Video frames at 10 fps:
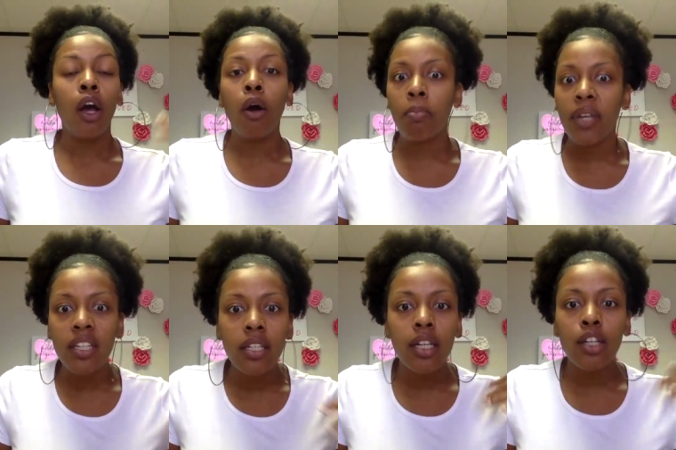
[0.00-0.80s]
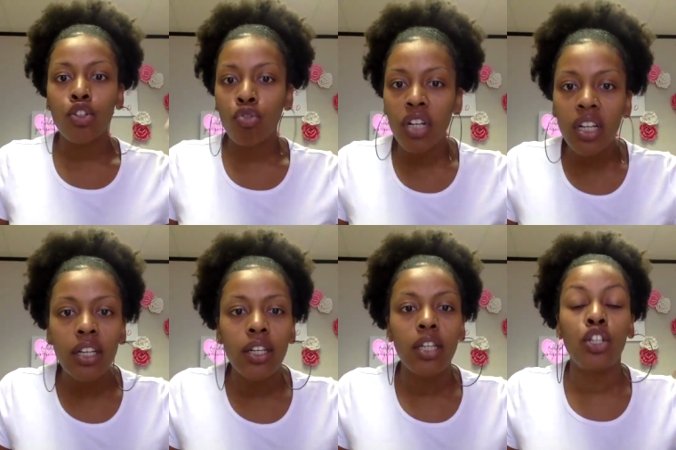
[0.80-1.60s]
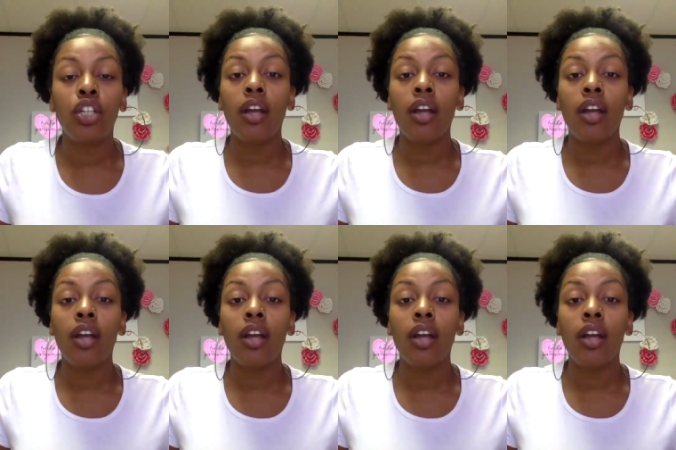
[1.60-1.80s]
obesity, drug addiction.